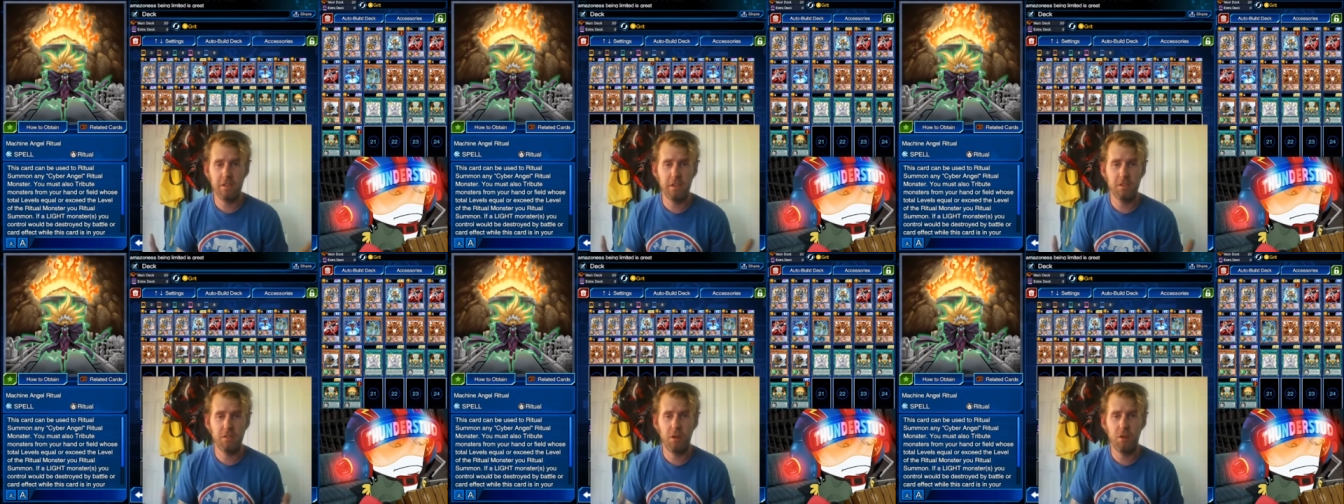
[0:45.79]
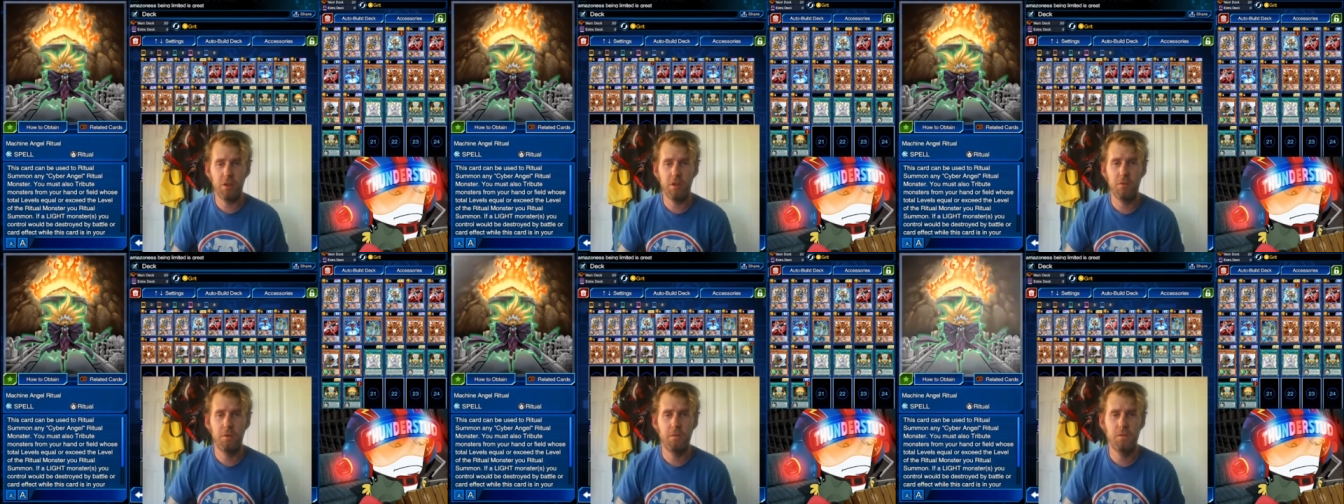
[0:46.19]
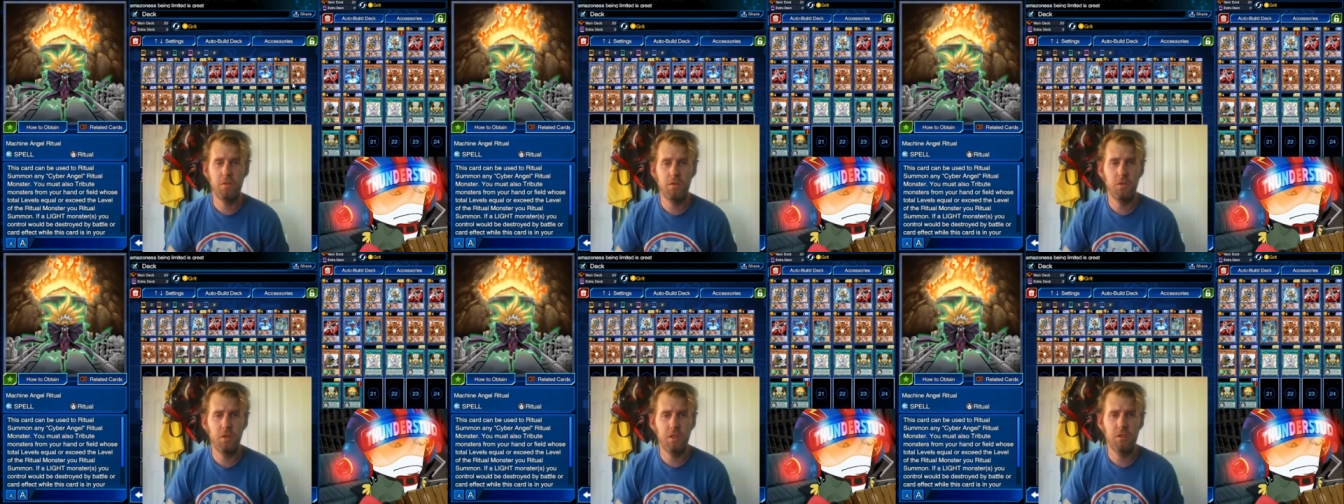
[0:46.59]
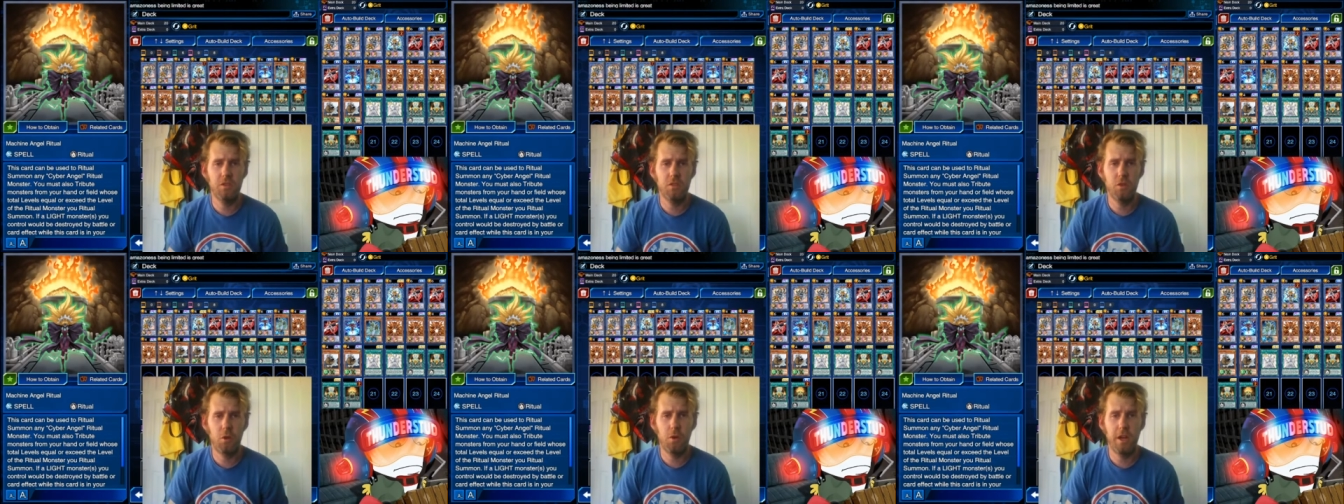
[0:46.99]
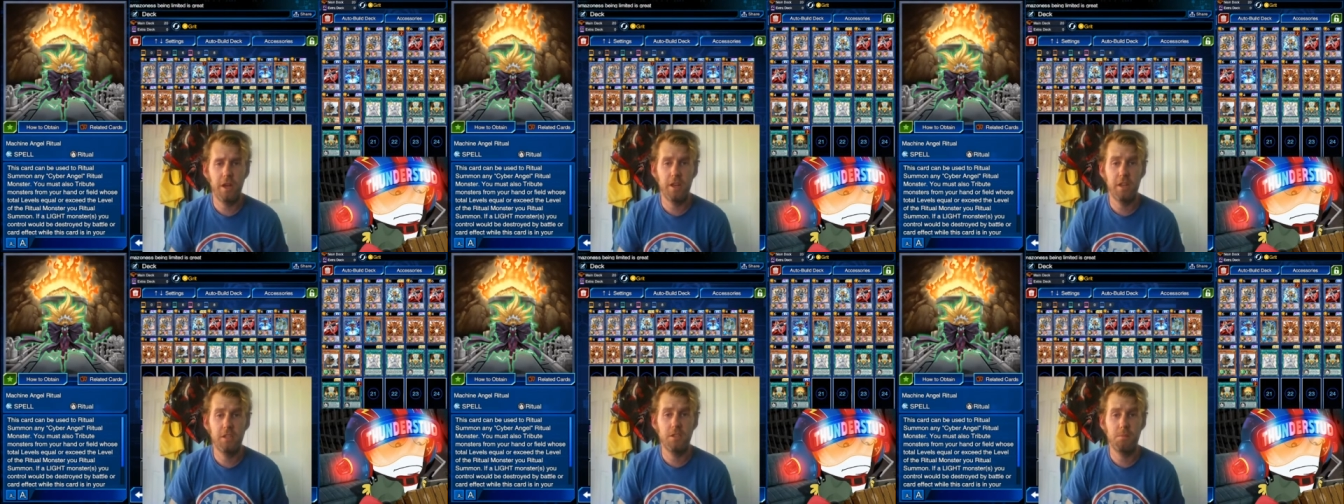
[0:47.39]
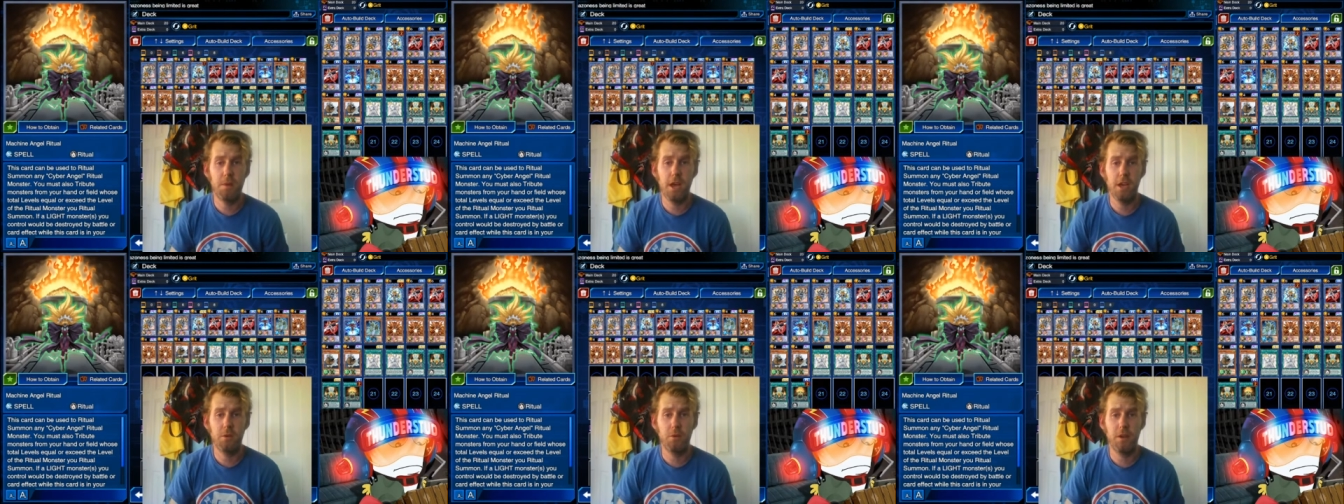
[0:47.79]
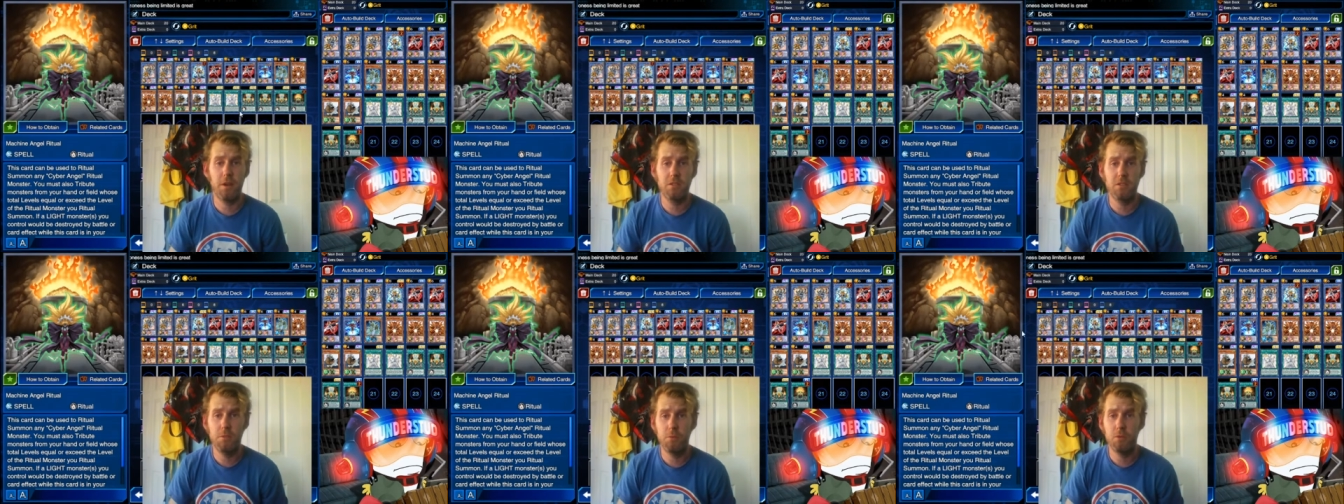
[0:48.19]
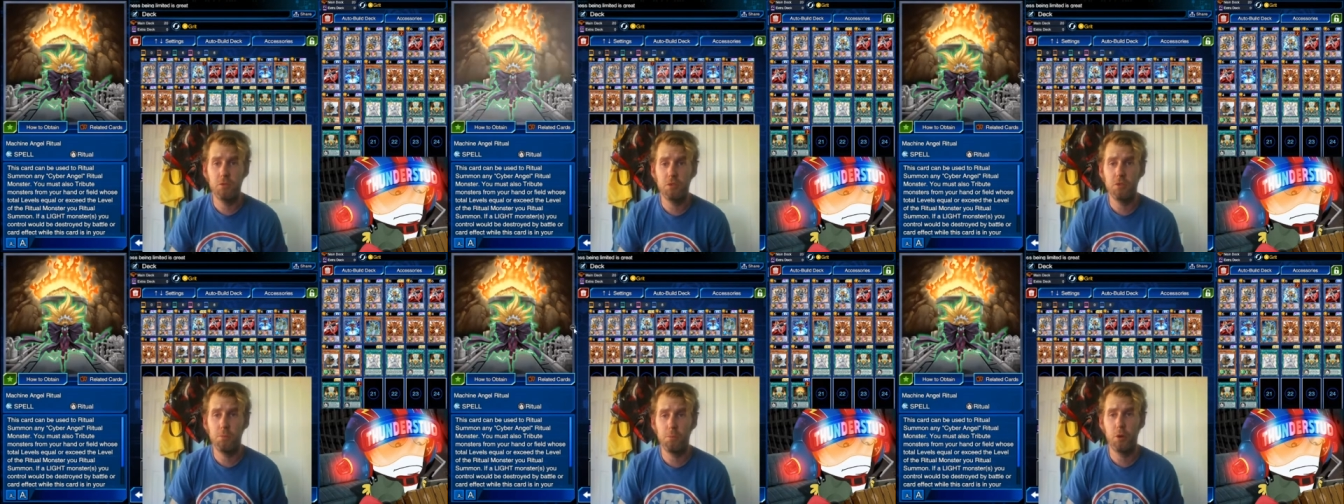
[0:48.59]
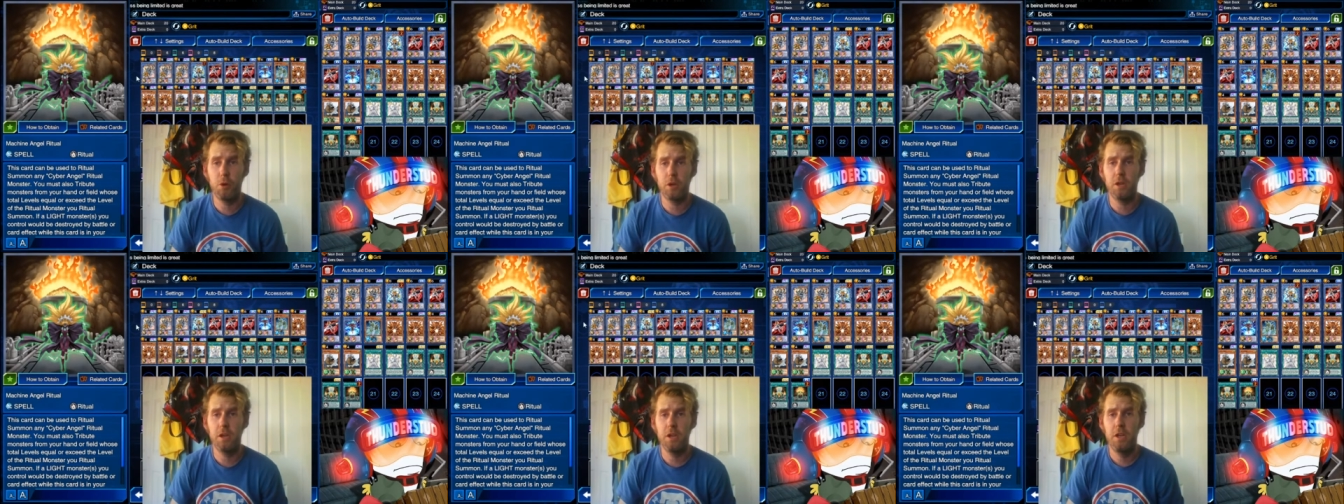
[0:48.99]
That's all anyone was doing. So uh, it's back. We got some new support.